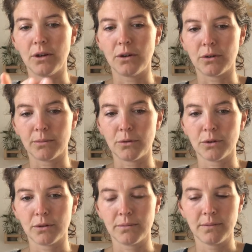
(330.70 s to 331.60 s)
or
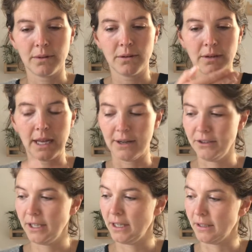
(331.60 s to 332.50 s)
more, how you
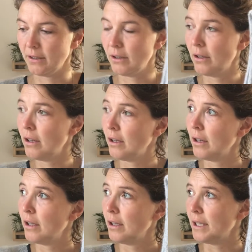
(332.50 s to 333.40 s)
say that,
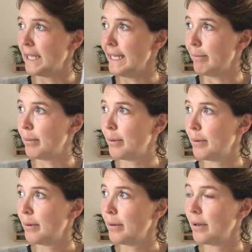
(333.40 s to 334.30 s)
deep
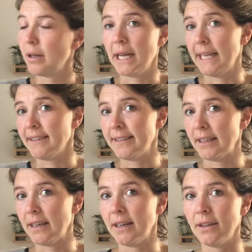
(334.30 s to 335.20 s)
as
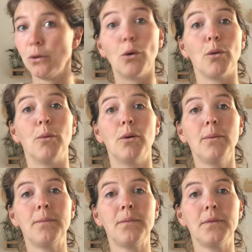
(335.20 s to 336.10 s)
normal
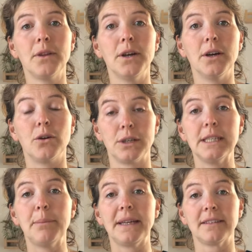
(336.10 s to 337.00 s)
or in the
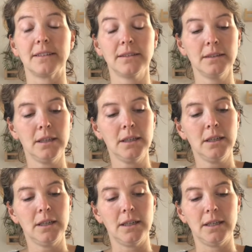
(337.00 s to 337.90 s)
pattern,
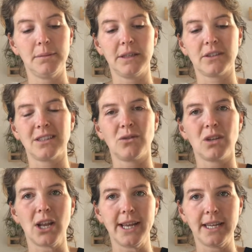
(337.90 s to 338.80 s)
because I don't
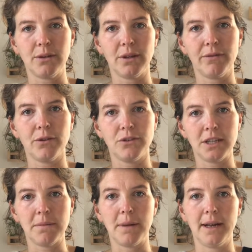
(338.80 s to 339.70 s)
like it if you
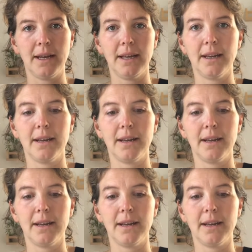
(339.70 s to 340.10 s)
see my